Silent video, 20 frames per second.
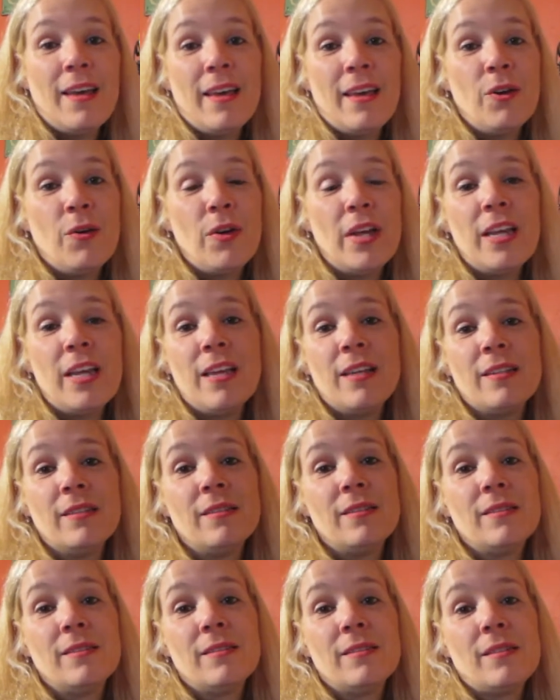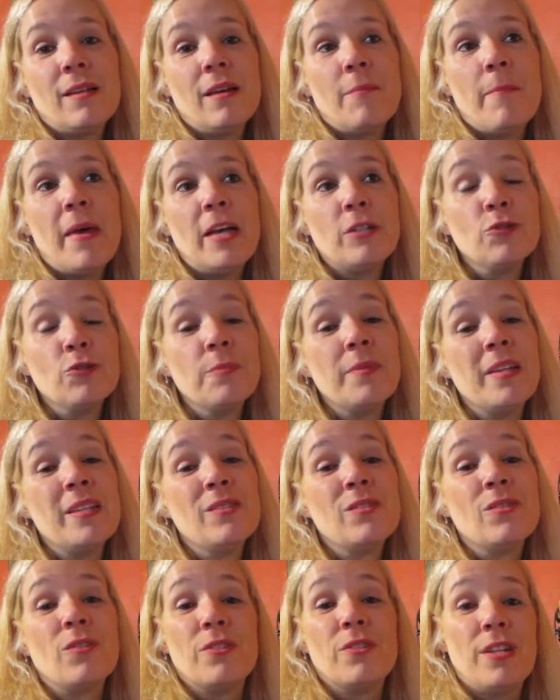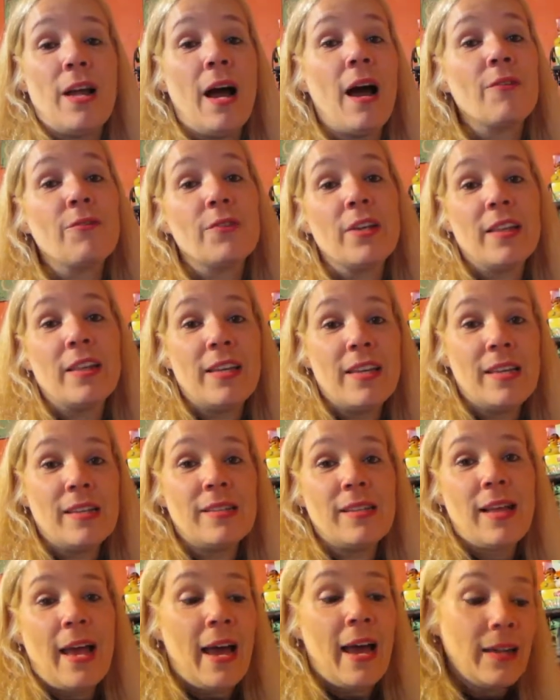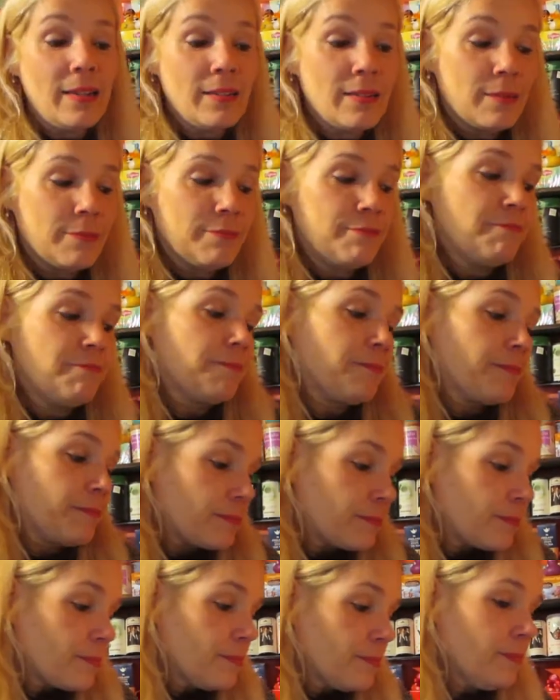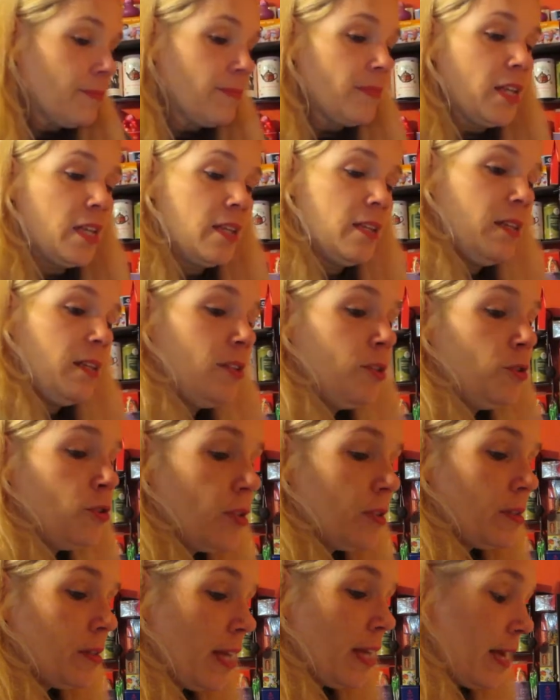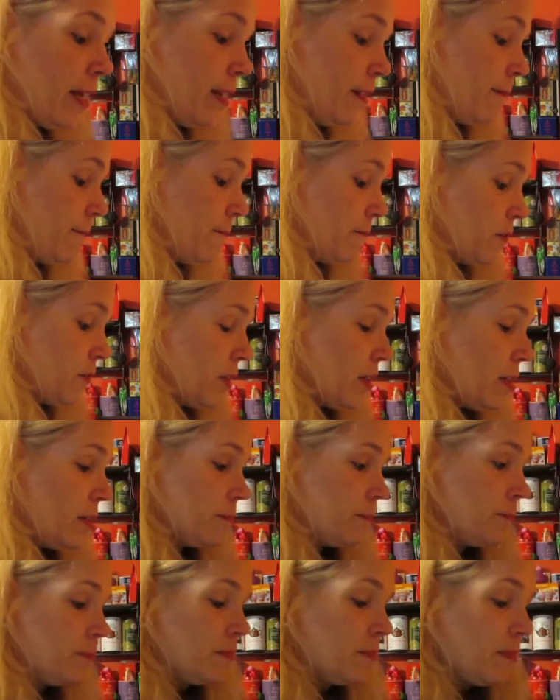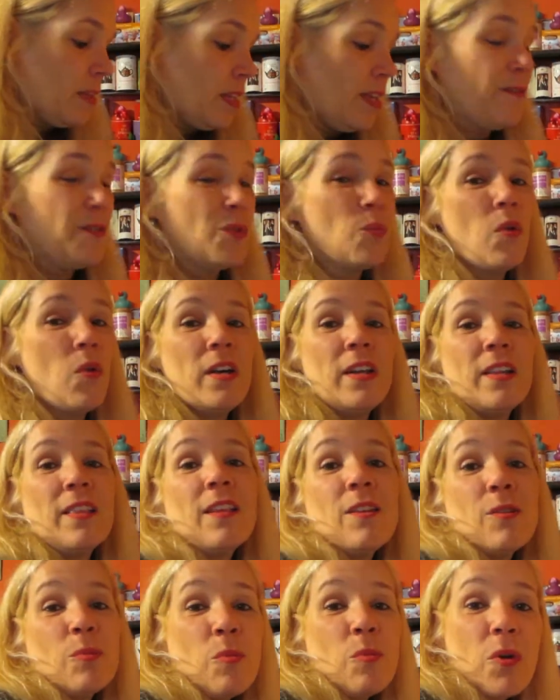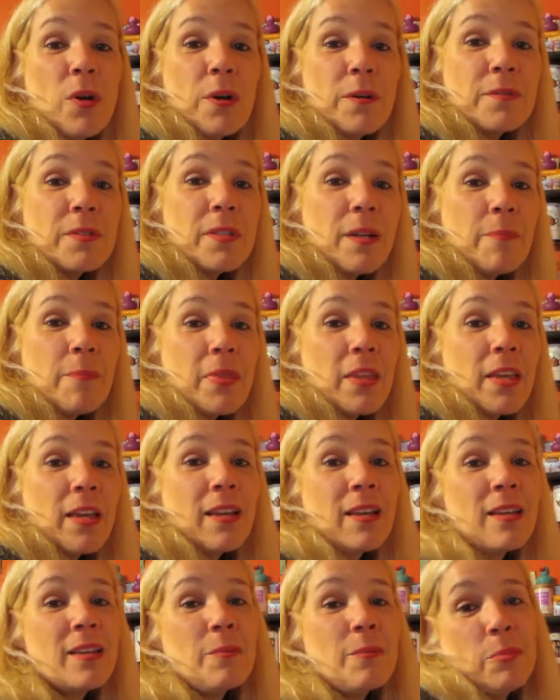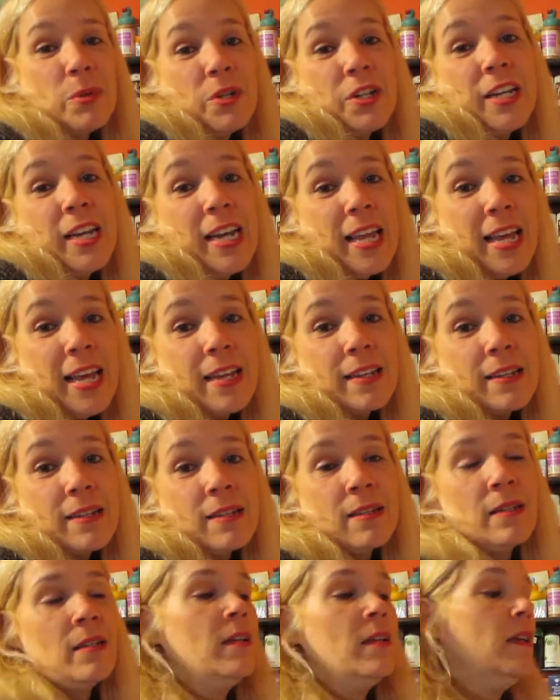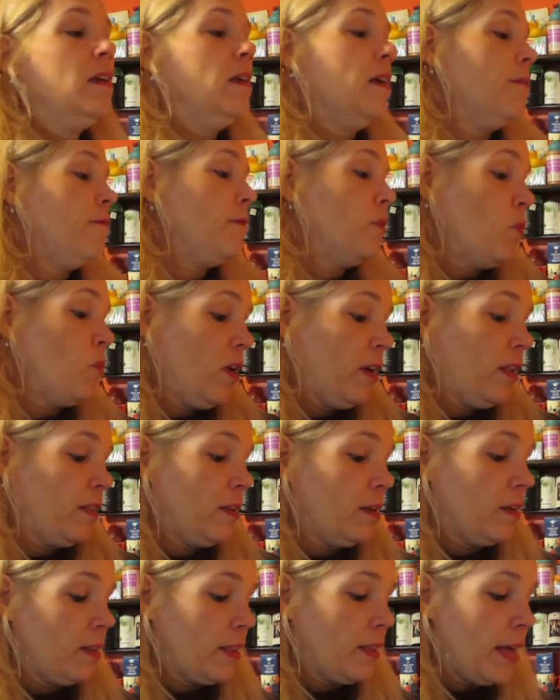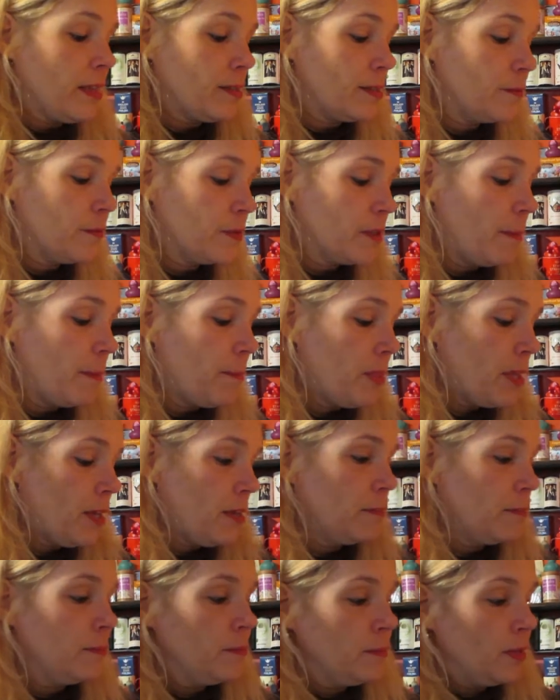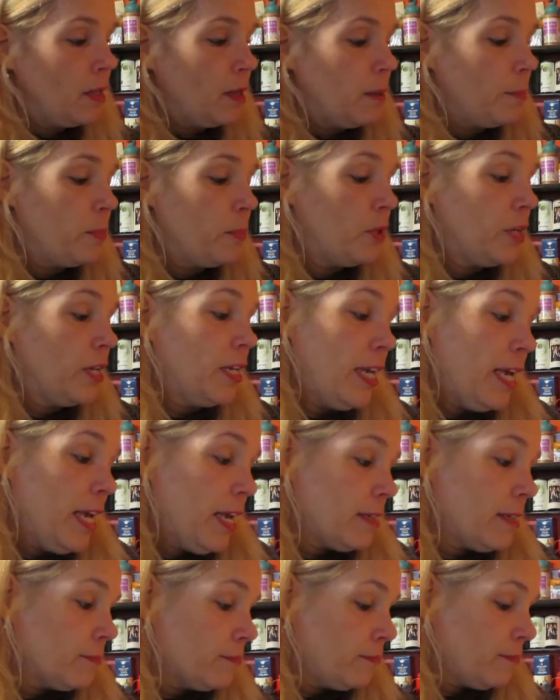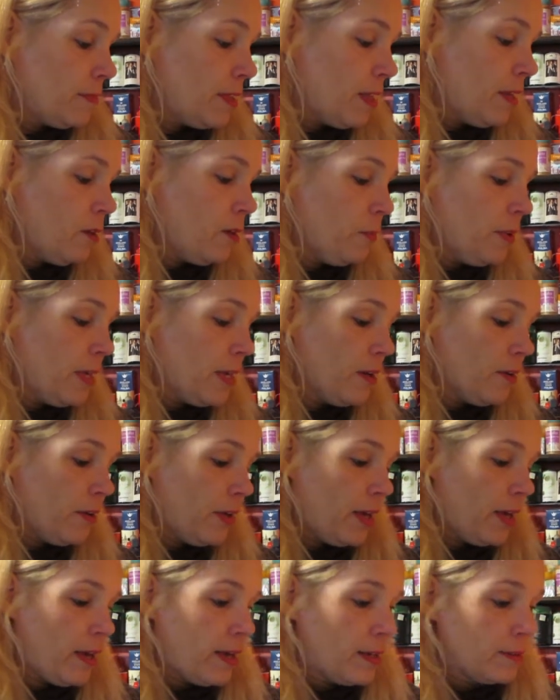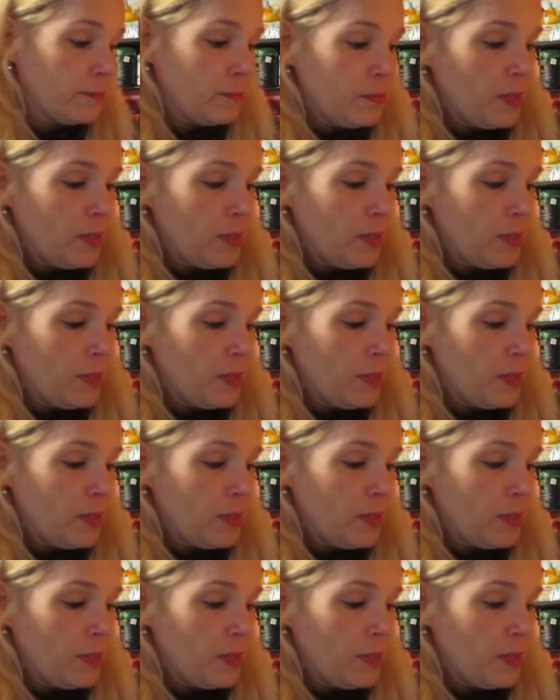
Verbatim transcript: ingredients measurements are not really exact. You just kind of, if you want a little more of something, put it in. If you want a little less of something, put it in. It'll be okay.